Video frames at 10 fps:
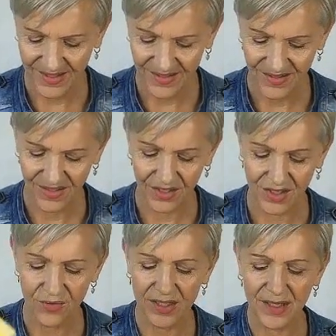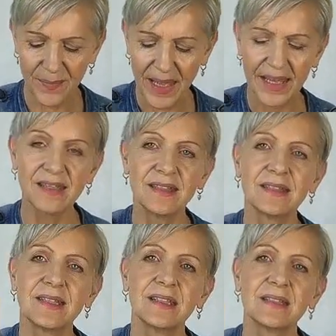Oh, you got your
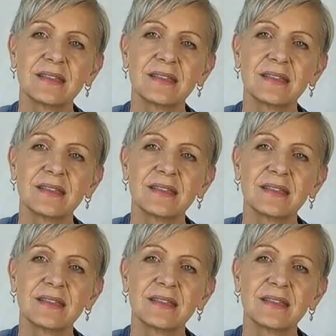independence here,